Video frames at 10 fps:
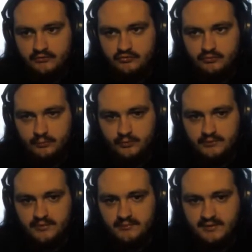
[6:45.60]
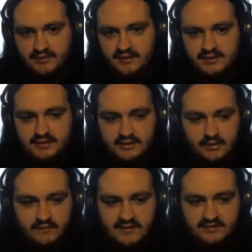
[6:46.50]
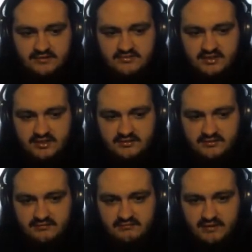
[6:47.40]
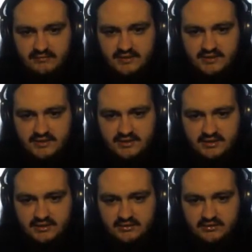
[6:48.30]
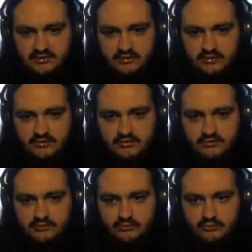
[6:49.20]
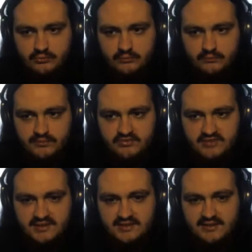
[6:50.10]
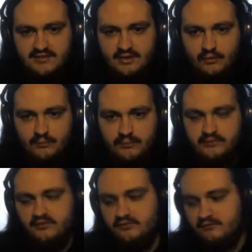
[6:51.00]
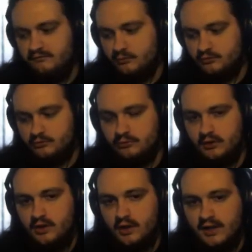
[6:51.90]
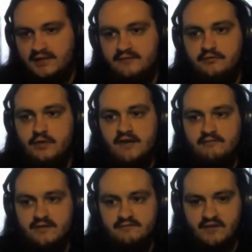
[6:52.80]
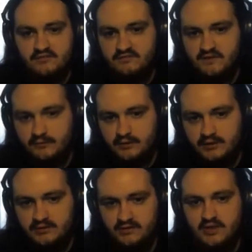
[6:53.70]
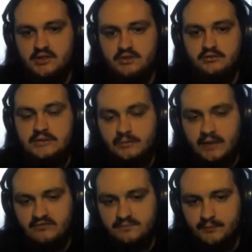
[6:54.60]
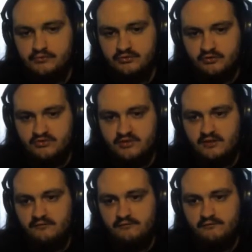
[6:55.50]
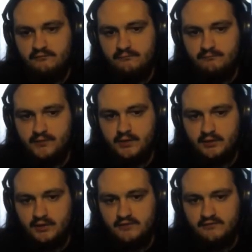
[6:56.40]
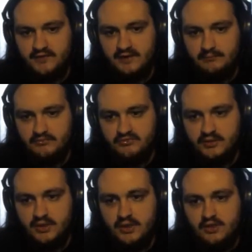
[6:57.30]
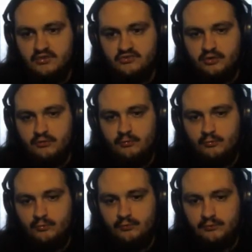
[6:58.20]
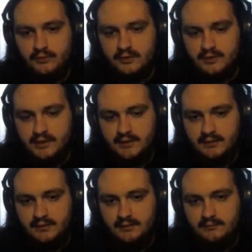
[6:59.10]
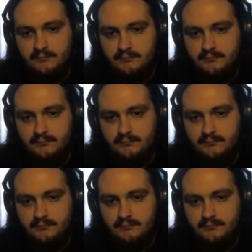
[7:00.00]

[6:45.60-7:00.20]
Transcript: shoot premium, and you know, then it's not very good to be standing in the open for too long. And if you have a fast firing gun, you need to expose yourself a lot of times. So me